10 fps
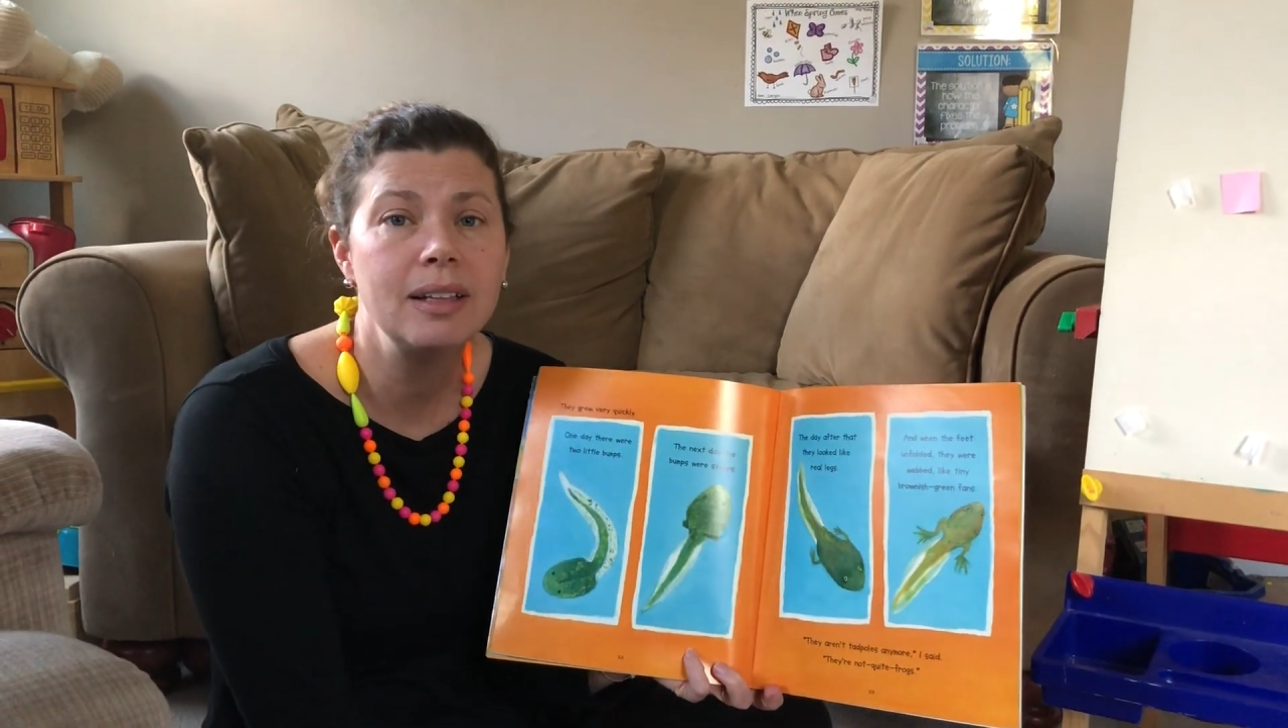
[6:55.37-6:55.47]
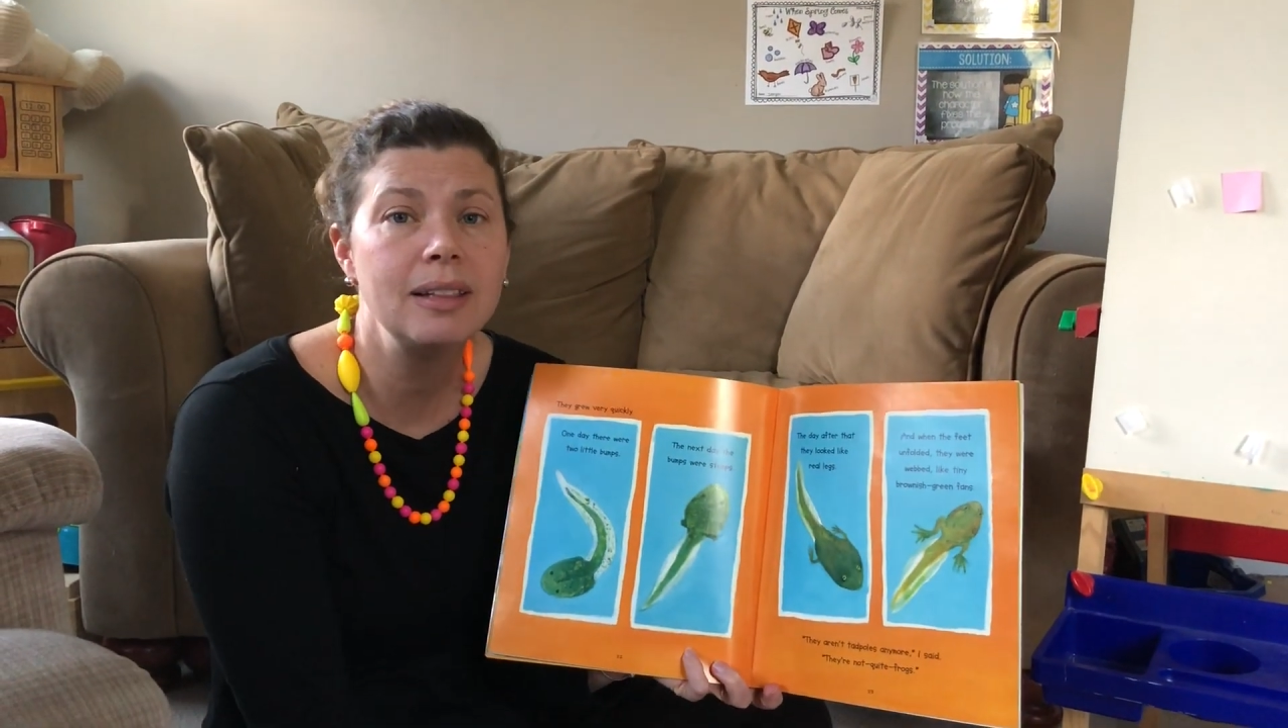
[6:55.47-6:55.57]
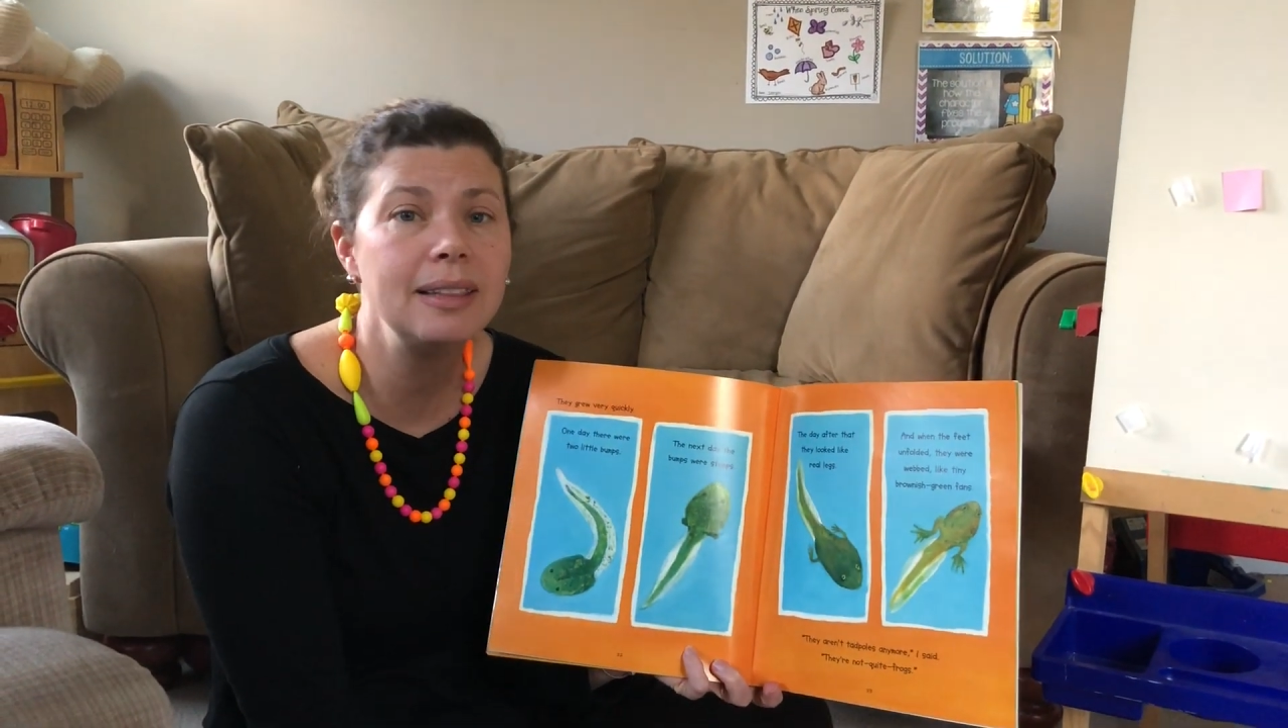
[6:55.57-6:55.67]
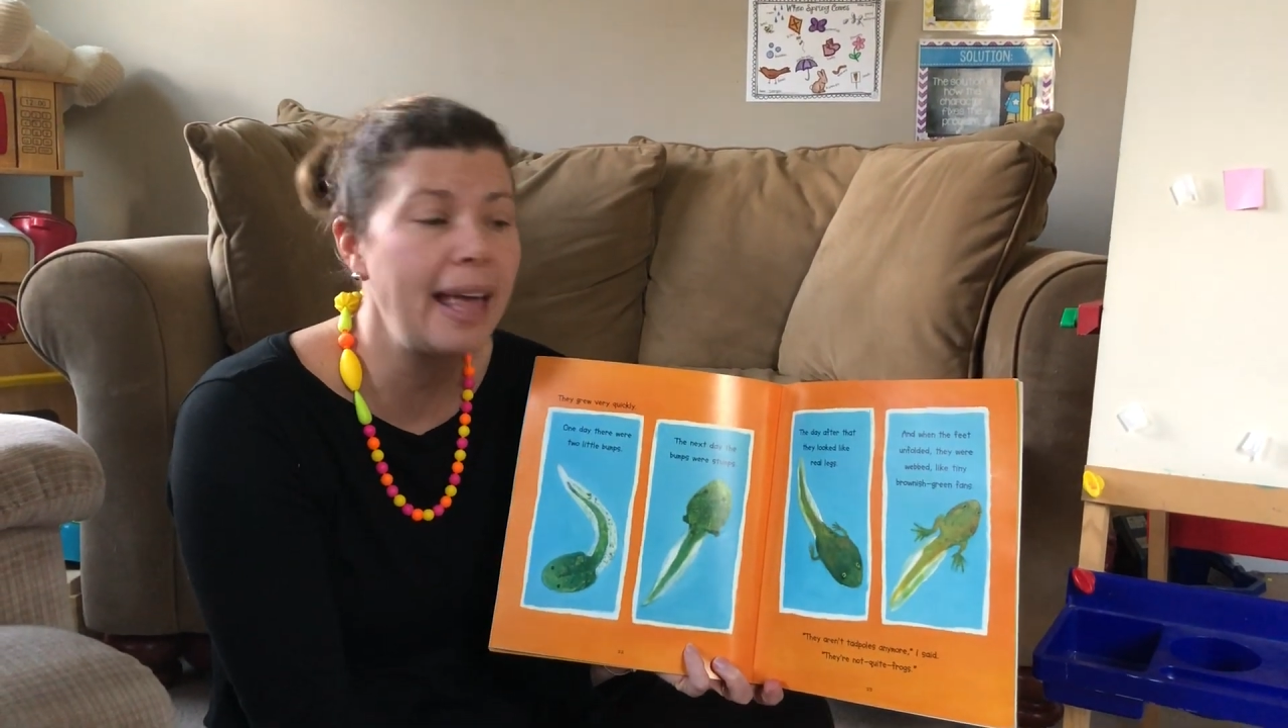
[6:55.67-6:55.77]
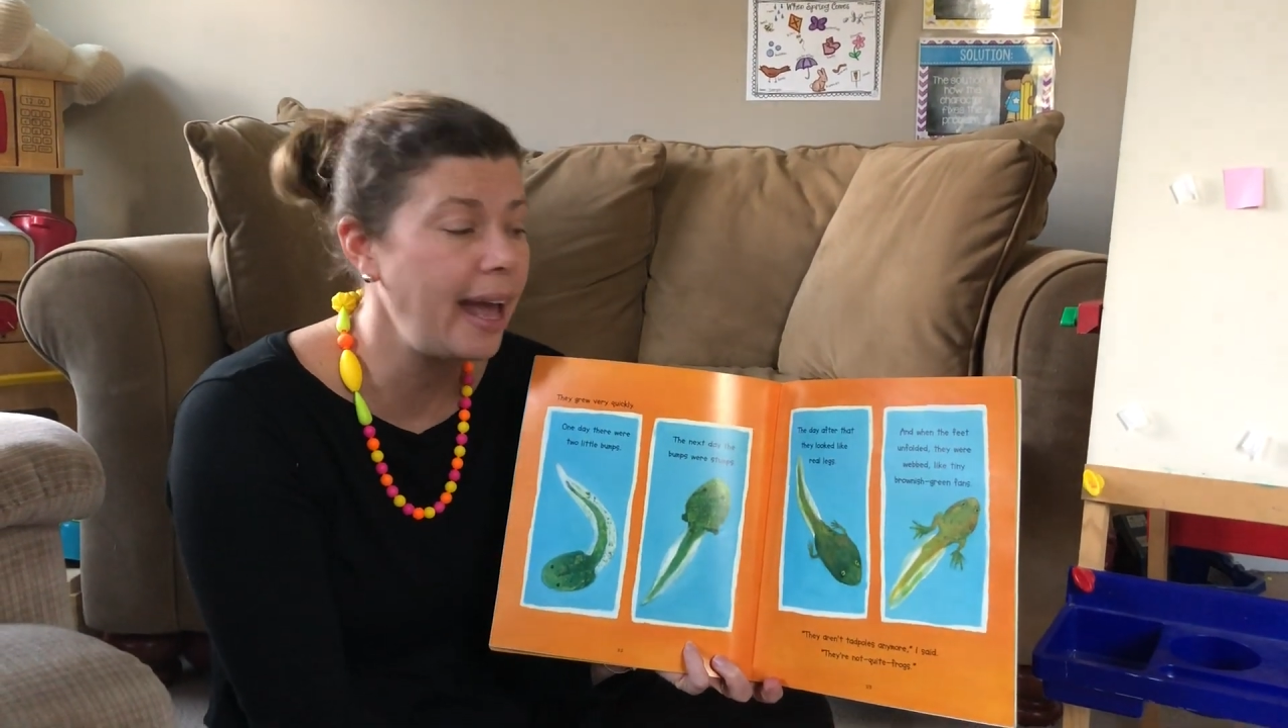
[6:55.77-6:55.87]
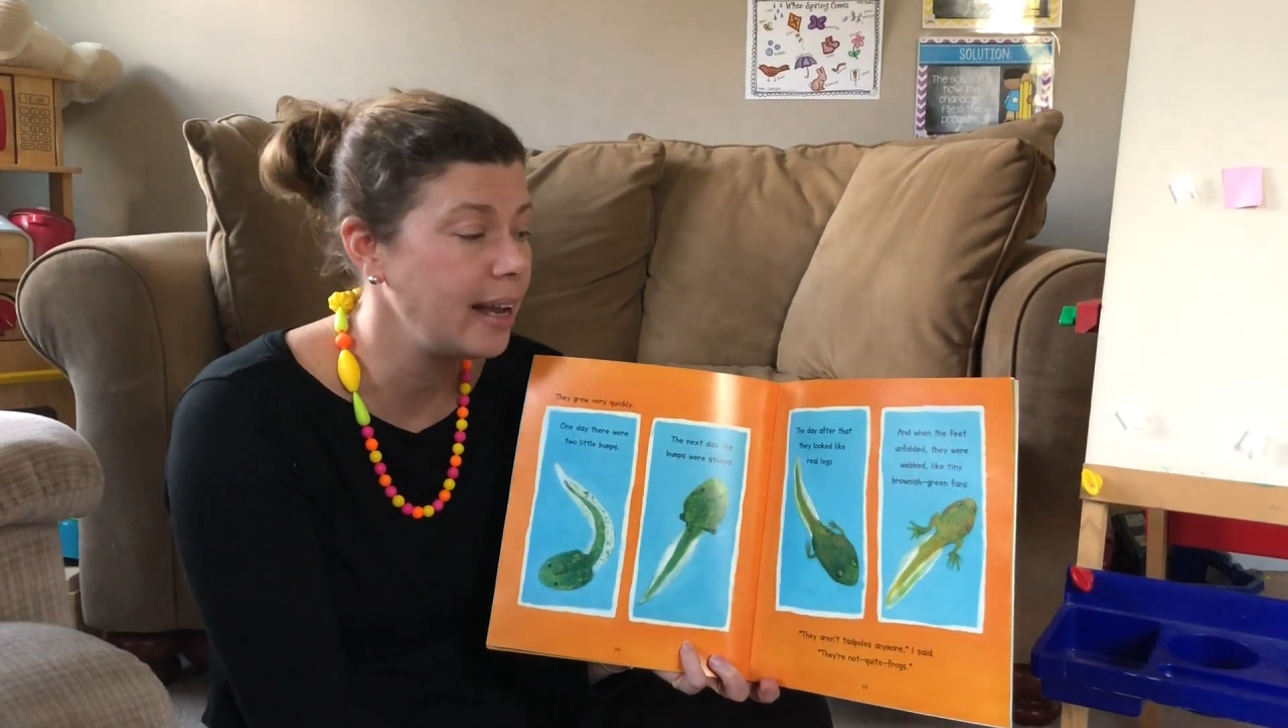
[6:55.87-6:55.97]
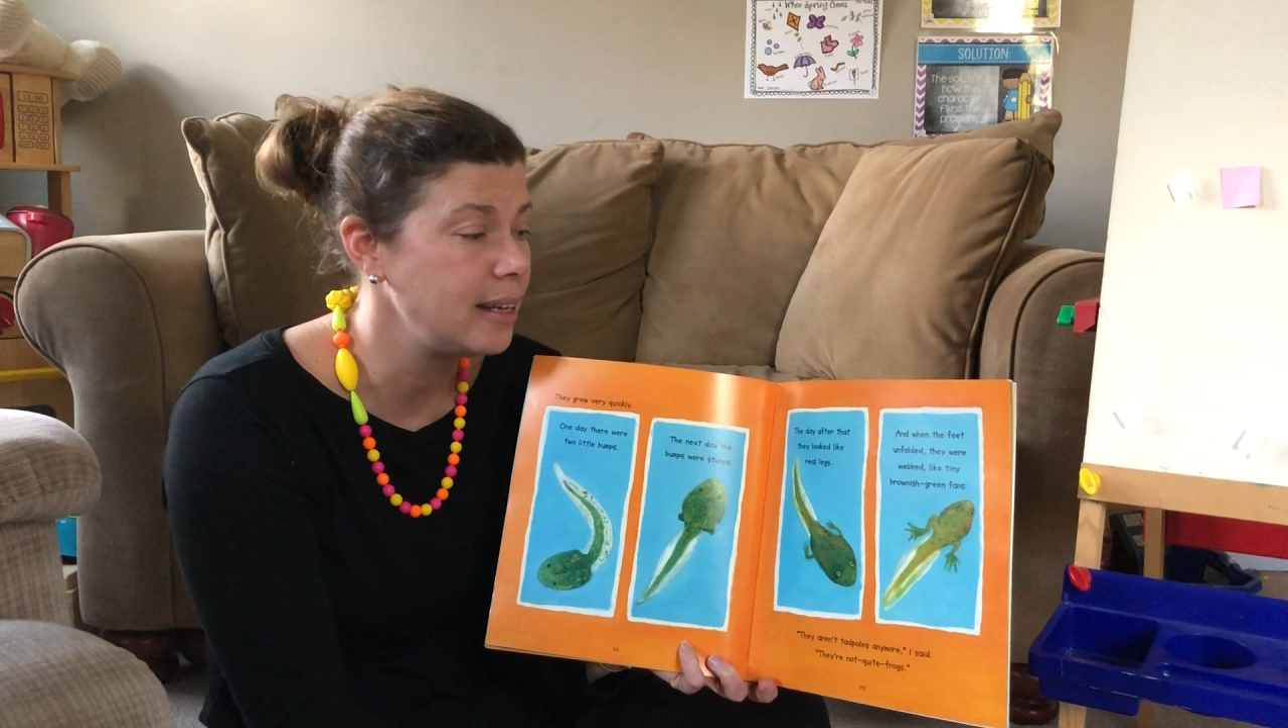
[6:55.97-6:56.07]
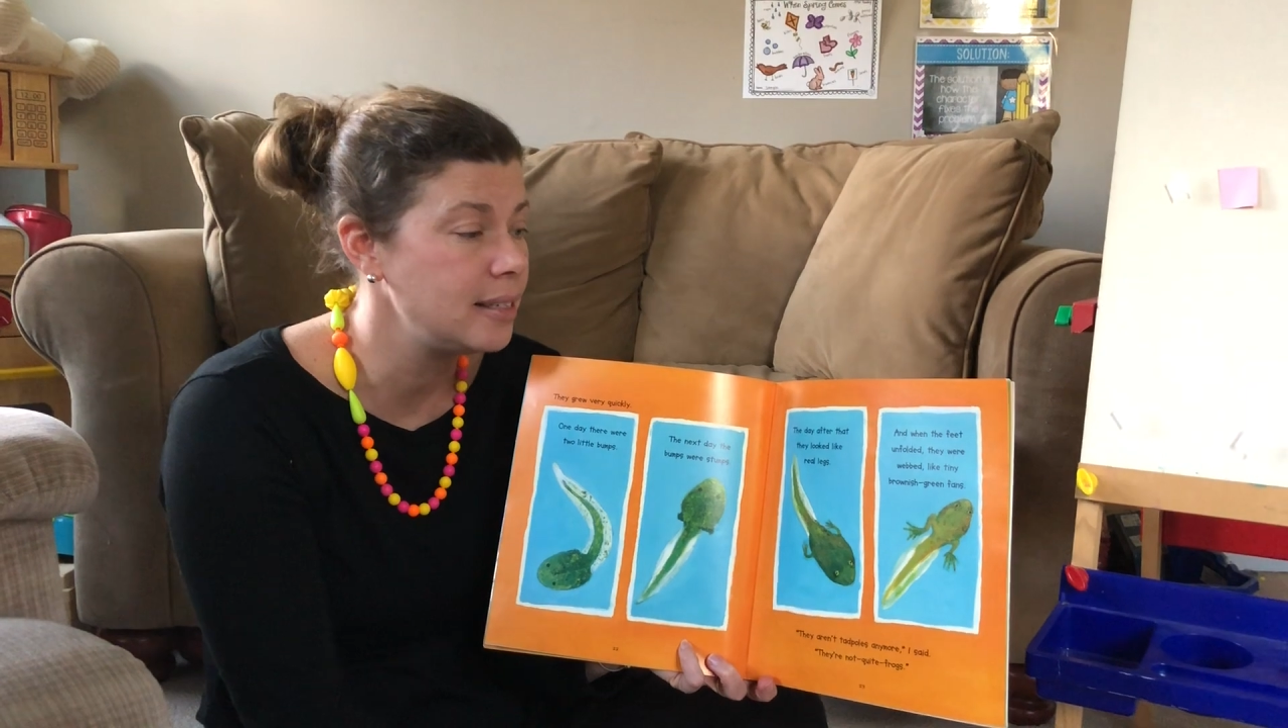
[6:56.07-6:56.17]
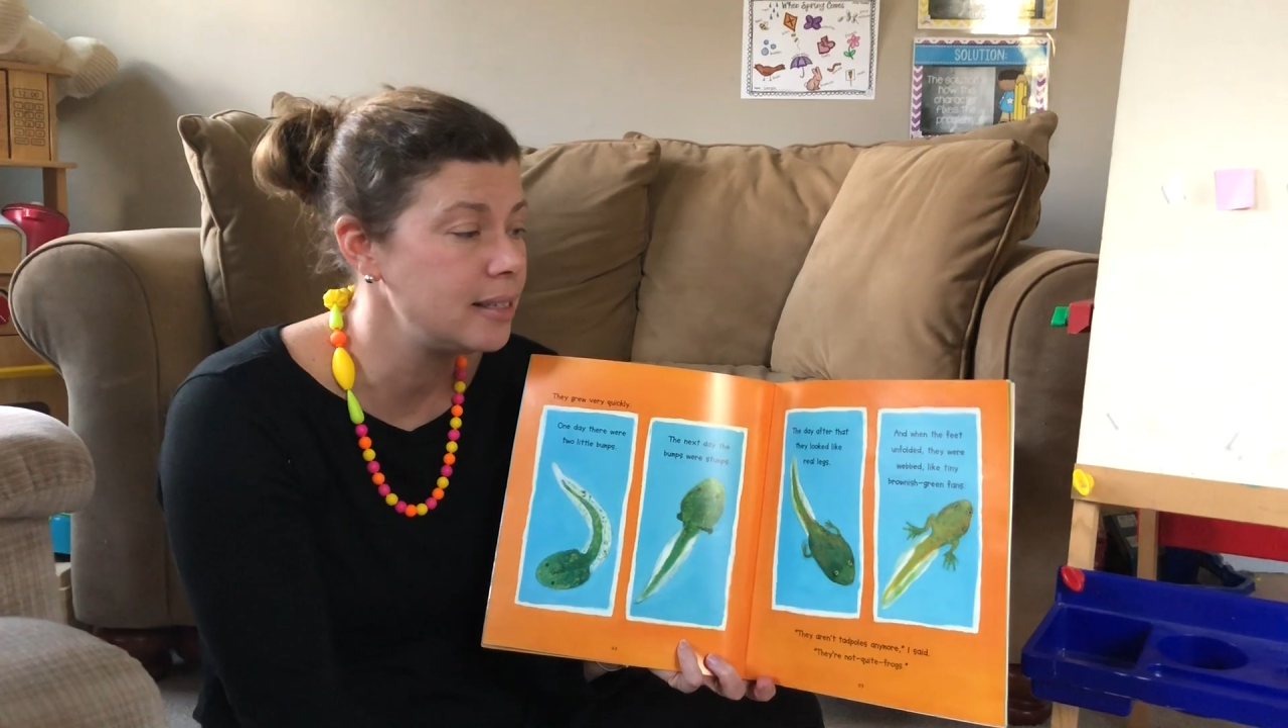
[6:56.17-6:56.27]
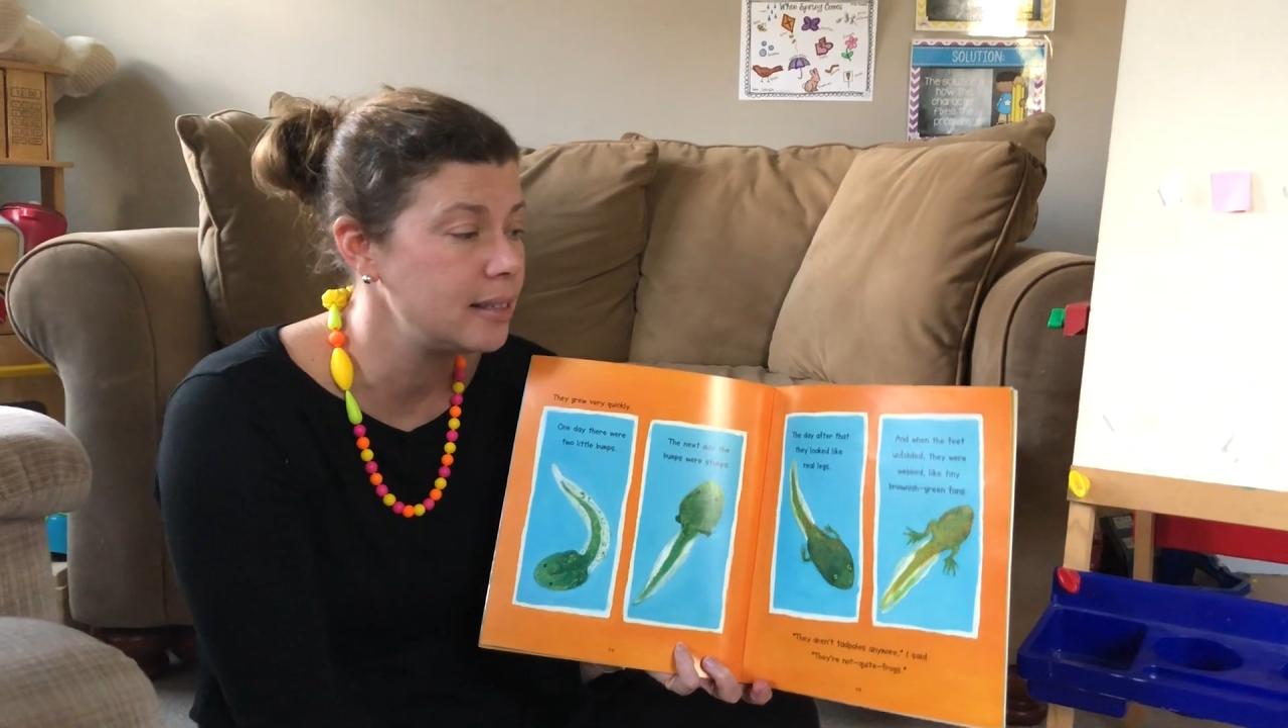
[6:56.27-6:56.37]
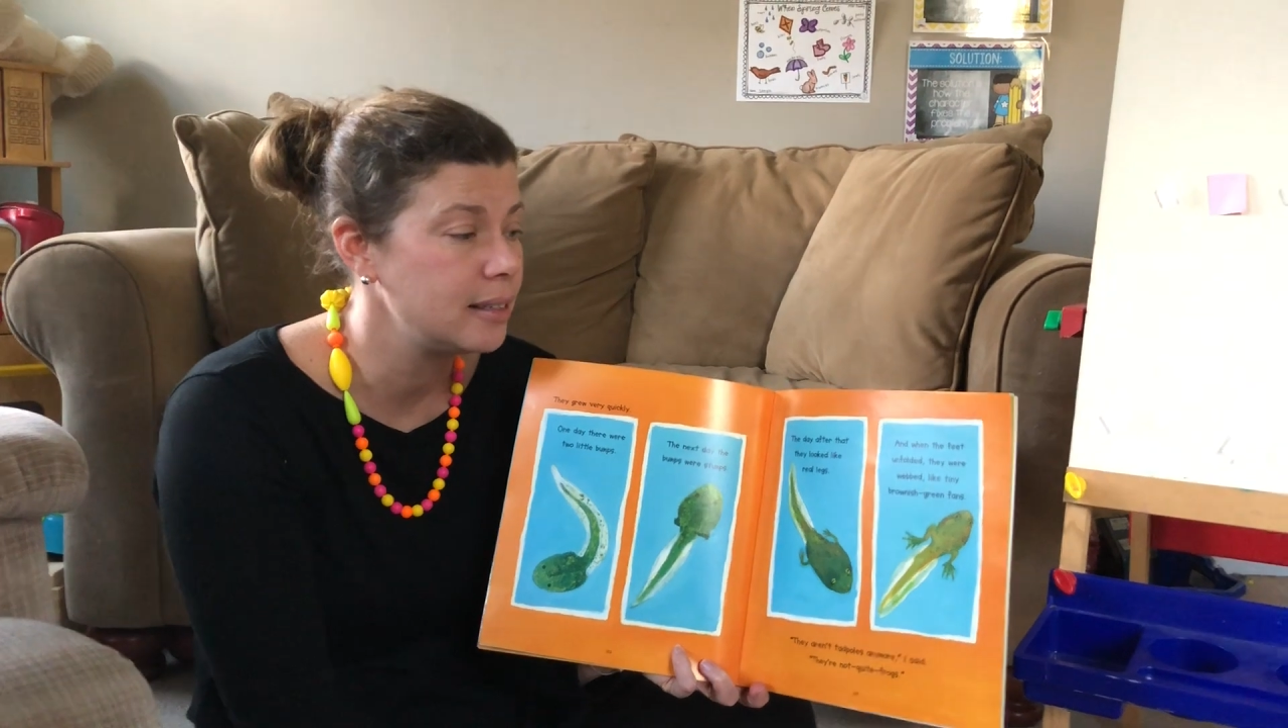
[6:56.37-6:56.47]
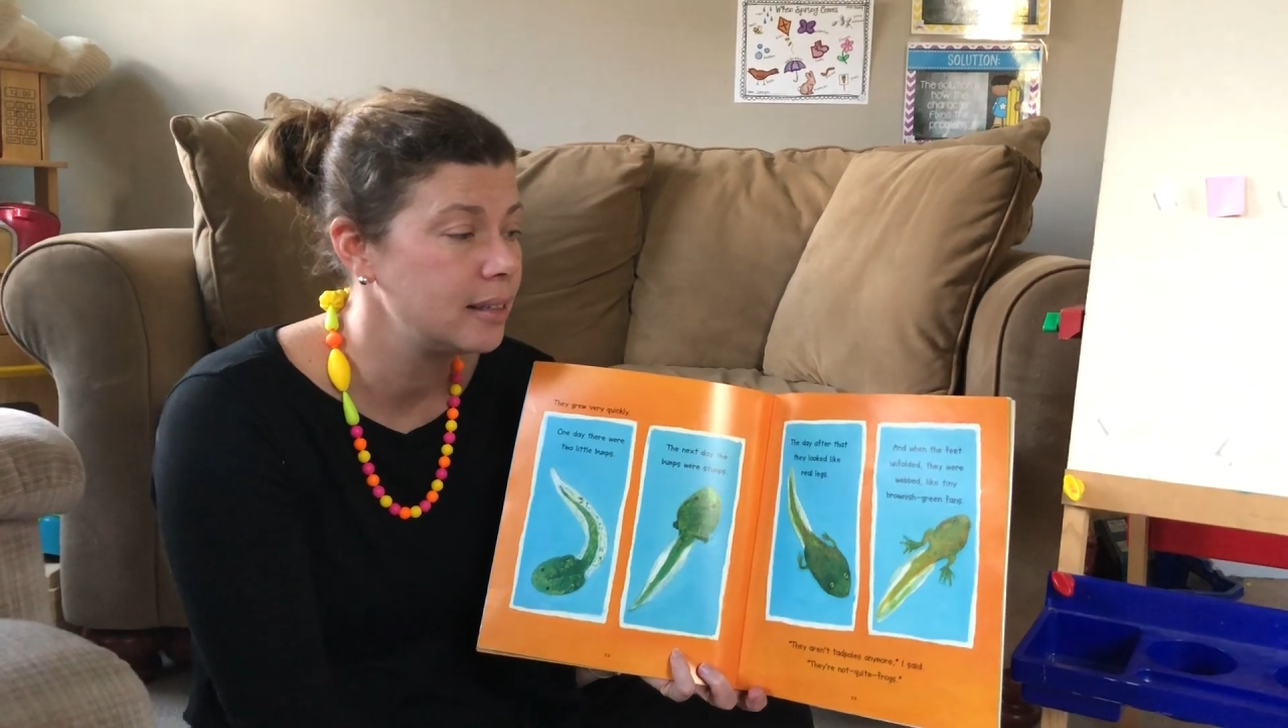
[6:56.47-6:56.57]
legs.